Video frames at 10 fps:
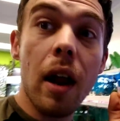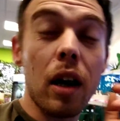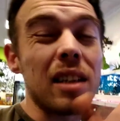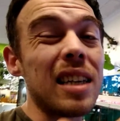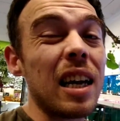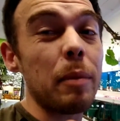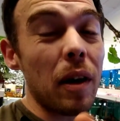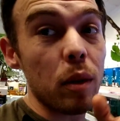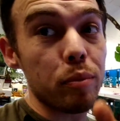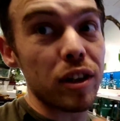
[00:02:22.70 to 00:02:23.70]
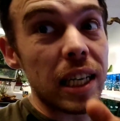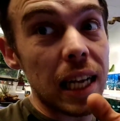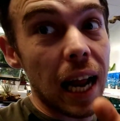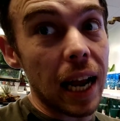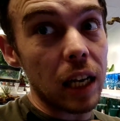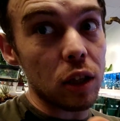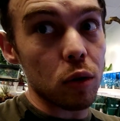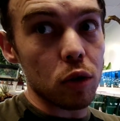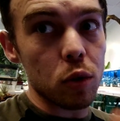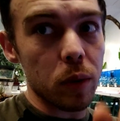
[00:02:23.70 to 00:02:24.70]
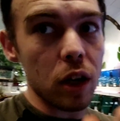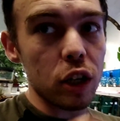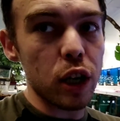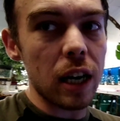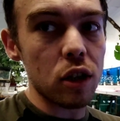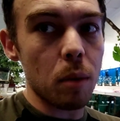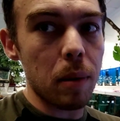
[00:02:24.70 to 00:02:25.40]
and I'm going to tell you about the breeding angels because we're going to change our